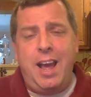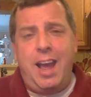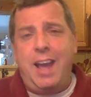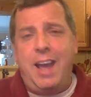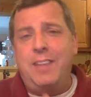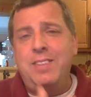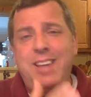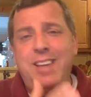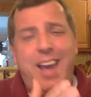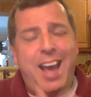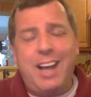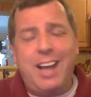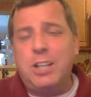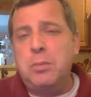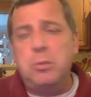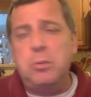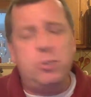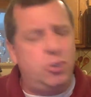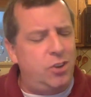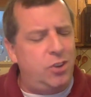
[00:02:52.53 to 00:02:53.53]
And the
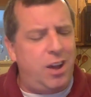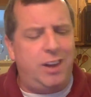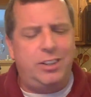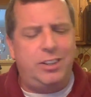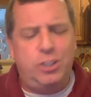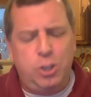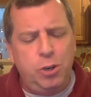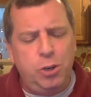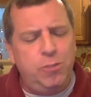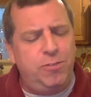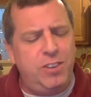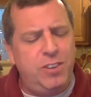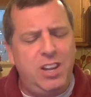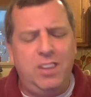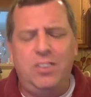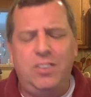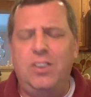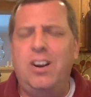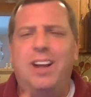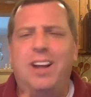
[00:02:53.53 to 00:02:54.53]
experts are not goofy,
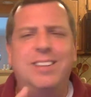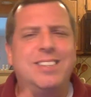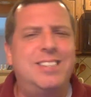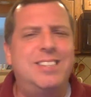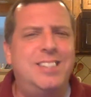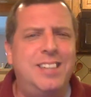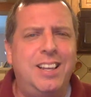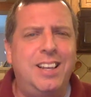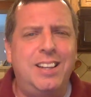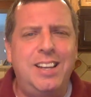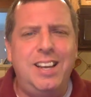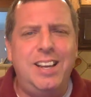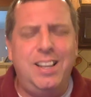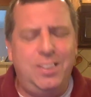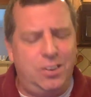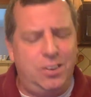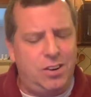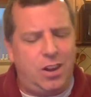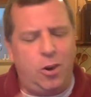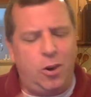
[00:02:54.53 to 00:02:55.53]
they're not silly,
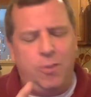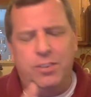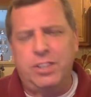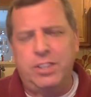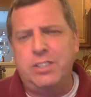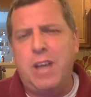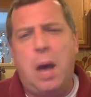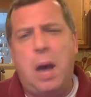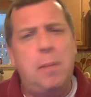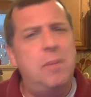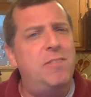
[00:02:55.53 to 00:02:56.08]
they're not over the top.